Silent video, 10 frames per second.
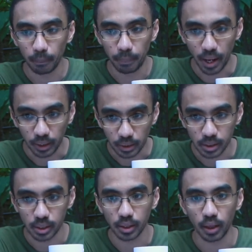But
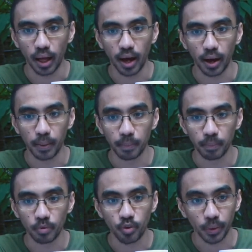
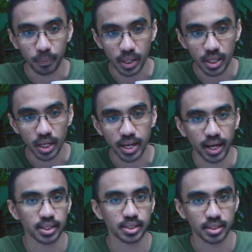for me, the
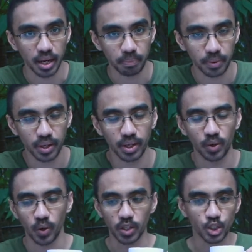next step
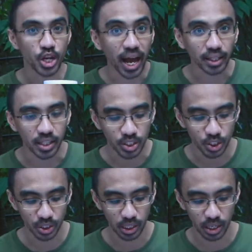or challenge